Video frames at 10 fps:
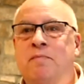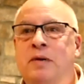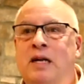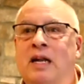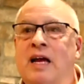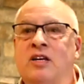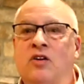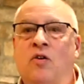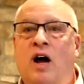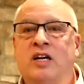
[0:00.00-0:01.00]
been led to
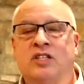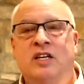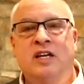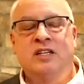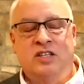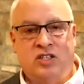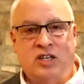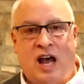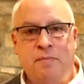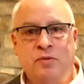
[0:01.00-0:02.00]
Christ,
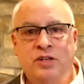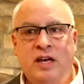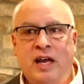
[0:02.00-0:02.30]
discipled,